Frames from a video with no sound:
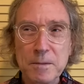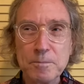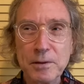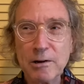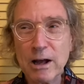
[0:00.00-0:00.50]

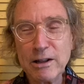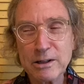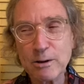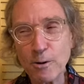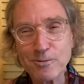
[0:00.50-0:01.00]
But on
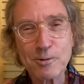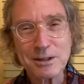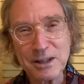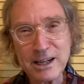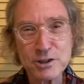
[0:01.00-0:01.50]
the
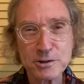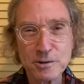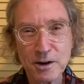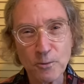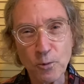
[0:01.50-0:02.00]
overall
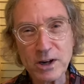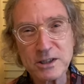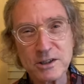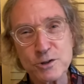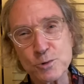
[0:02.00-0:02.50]
ledger of what
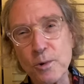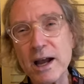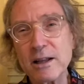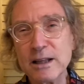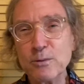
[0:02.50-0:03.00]
it does
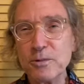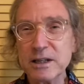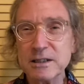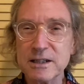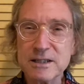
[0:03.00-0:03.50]
well and what
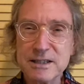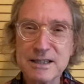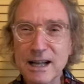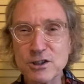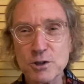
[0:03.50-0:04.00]
it does
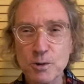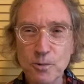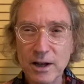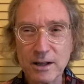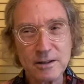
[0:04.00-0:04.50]
not so
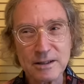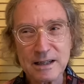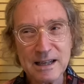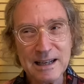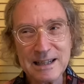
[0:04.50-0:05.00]
well,
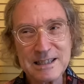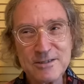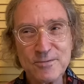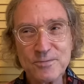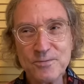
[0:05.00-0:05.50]
it's
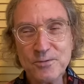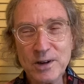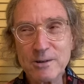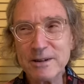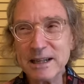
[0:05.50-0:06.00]

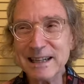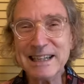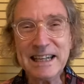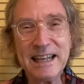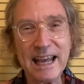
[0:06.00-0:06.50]
very
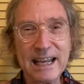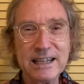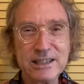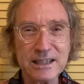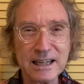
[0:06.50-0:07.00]

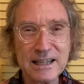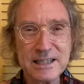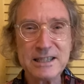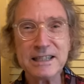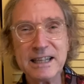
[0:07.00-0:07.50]
engaging. It's
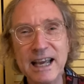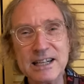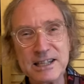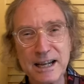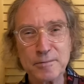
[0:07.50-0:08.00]
an
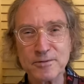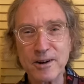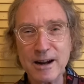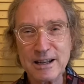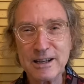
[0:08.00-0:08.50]
engaging
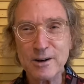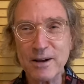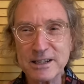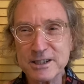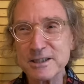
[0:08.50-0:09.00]
amplifier. You know,
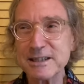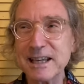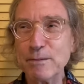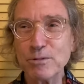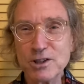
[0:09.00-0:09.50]
I just
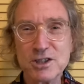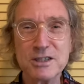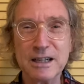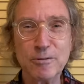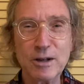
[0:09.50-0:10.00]
kept listening.